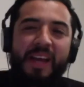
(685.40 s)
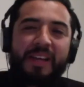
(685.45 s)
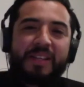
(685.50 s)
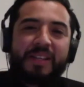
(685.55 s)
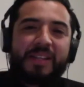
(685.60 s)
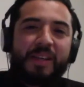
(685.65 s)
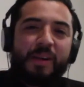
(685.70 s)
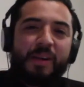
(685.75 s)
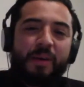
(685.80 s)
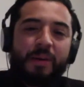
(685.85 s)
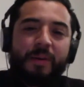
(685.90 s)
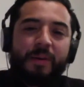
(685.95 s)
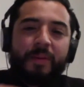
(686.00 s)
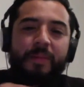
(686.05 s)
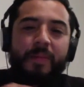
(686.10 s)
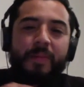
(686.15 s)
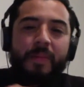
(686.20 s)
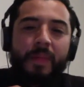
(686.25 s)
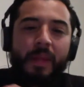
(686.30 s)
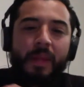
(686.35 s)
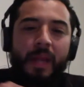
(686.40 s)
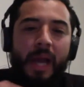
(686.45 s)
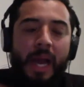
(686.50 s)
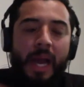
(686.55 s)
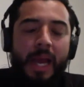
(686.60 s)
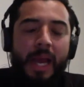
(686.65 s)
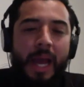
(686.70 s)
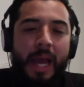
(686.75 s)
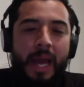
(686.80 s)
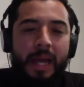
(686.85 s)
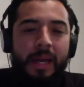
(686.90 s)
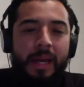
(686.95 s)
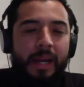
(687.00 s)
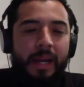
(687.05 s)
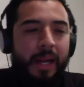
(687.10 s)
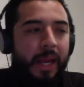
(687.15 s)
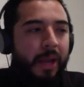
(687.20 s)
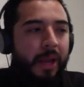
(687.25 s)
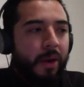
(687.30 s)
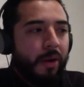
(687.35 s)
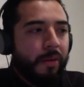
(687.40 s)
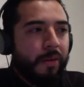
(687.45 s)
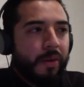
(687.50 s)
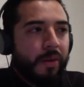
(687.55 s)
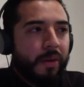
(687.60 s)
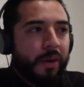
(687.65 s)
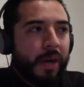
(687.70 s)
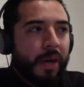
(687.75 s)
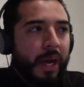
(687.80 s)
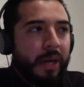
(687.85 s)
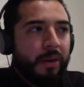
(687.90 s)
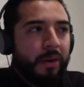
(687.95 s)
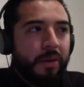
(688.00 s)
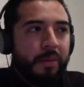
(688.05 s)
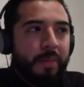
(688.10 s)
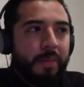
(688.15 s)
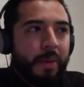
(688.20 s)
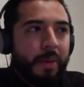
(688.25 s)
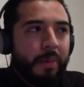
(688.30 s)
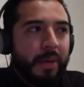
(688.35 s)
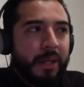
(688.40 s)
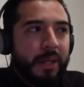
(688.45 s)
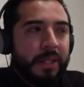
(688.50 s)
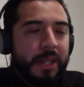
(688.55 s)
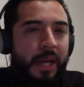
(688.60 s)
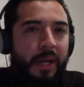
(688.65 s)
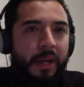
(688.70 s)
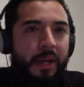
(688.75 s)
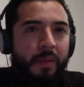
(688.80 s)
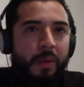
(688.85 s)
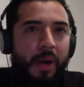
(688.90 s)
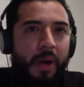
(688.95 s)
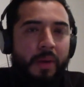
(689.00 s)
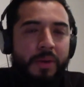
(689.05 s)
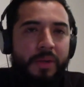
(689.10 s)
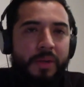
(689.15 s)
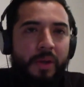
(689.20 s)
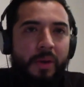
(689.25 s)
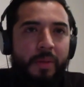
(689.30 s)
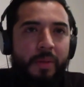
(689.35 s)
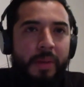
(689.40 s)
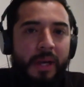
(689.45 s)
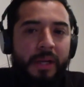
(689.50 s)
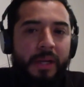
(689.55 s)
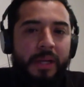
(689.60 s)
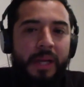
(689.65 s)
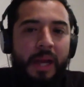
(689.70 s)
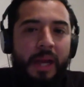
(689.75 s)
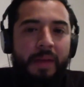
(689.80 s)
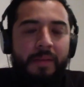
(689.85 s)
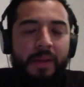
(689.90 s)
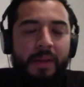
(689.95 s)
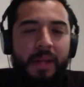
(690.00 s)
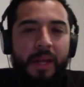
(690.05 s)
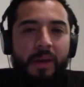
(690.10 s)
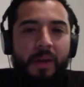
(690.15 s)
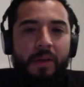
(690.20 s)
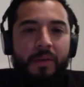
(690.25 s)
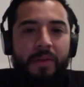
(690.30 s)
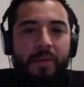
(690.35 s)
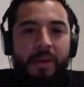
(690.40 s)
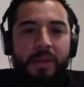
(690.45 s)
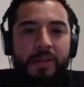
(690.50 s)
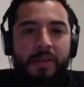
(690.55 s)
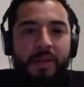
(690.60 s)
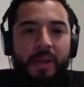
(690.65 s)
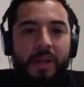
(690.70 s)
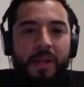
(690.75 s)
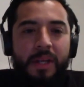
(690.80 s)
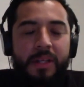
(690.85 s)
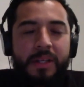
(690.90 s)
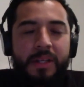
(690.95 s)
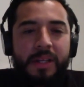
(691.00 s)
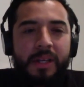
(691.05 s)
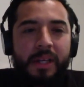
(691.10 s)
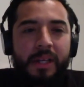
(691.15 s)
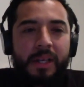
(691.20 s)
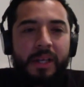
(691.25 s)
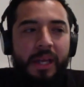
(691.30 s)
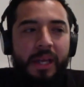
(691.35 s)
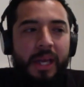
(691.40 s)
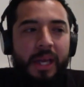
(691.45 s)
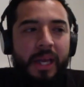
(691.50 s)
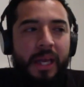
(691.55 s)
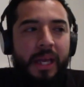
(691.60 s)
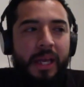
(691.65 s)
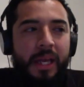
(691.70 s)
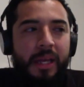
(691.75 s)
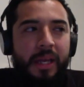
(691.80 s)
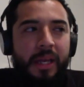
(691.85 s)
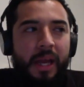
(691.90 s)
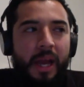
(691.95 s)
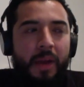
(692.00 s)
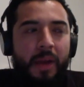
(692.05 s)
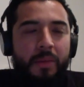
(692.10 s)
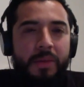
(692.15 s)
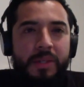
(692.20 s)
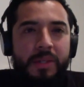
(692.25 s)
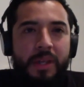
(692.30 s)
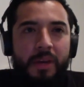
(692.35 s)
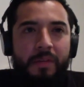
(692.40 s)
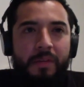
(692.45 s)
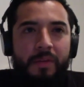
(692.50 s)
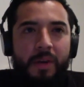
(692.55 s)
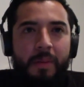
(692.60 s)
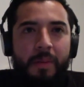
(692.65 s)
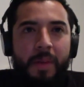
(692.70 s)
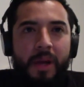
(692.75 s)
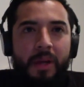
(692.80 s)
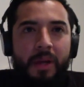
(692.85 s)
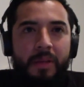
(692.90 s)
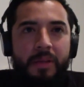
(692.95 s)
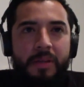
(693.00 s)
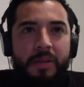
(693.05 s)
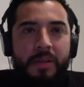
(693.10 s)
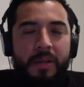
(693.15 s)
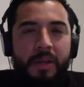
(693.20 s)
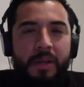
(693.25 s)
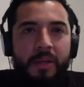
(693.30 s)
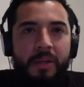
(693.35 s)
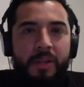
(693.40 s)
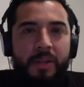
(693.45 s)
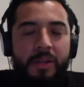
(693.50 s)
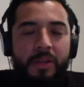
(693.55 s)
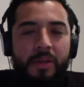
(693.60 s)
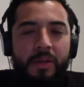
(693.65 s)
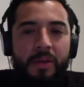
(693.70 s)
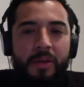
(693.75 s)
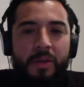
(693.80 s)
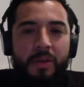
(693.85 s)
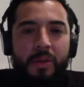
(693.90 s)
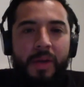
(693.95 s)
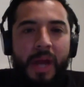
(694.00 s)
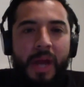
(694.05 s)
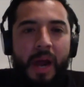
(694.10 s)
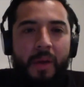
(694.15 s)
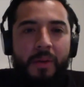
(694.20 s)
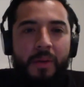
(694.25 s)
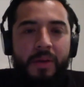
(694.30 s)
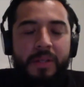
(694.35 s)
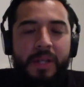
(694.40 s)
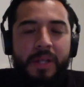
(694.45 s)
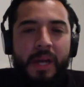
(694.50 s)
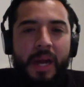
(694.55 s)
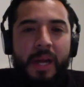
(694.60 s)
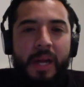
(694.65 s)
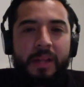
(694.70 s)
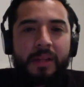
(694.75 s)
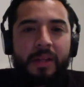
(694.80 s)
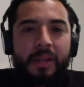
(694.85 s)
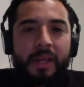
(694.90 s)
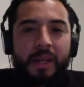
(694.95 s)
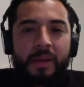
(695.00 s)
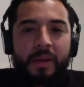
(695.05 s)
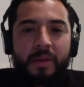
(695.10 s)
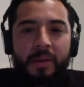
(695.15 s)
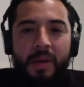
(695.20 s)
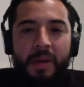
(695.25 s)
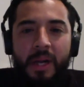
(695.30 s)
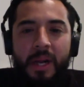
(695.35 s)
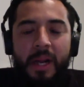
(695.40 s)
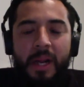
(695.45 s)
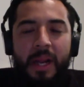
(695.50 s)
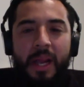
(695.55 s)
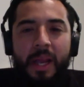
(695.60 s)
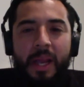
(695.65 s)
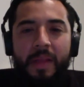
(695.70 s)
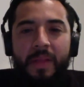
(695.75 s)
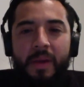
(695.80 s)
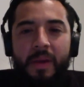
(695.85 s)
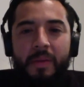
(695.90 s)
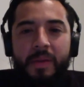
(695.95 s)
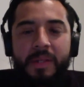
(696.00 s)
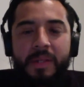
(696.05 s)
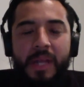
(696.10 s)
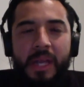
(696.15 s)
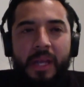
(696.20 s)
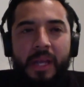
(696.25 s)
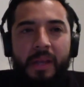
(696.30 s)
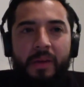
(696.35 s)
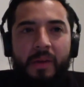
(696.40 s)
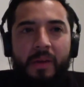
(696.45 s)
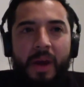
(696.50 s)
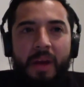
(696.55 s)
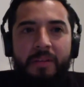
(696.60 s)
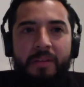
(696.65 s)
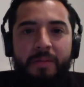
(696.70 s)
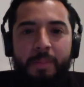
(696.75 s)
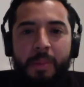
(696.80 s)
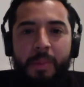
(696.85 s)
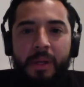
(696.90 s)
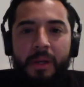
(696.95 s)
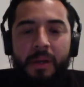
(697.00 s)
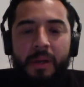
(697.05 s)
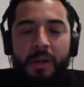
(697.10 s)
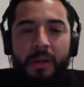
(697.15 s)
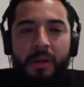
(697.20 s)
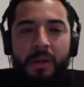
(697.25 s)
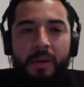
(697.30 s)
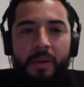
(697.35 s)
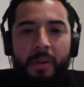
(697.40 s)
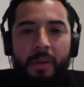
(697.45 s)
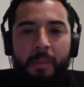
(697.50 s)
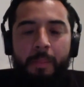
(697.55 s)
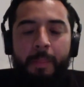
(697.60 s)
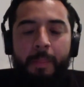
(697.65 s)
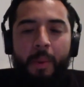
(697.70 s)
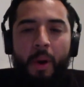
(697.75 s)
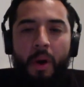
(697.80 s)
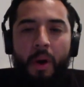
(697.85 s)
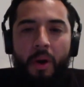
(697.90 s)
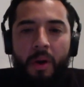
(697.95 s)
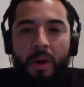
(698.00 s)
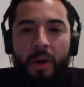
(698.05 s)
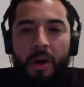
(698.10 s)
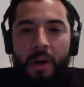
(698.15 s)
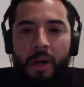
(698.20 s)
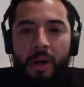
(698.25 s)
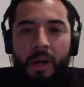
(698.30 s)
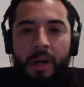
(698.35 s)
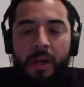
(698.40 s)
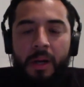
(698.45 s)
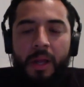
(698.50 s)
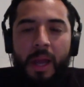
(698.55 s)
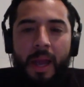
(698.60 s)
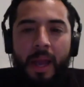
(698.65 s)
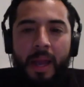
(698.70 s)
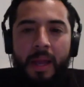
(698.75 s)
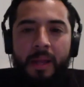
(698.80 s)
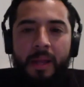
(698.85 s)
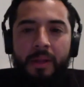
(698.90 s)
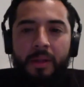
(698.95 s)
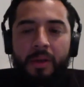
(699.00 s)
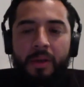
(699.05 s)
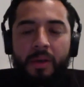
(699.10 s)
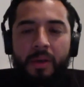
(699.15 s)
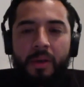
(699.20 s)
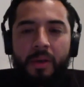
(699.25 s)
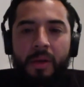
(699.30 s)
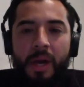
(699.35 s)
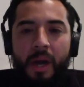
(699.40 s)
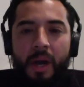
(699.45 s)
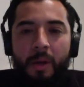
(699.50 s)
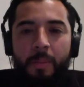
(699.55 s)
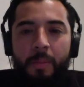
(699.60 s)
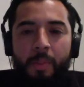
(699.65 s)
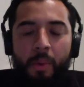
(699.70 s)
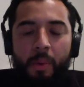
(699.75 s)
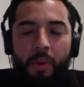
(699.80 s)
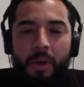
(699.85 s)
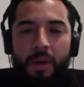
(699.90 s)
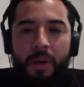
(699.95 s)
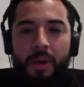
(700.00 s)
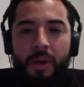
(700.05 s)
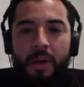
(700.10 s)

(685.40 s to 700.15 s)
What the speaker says: so I had a layover. I don't remember exactly where I was going, but I did have a layover in Salt Lake City, and I was there for about 2-3 hours that I had to kill. And there was a craft beer bar at your airport,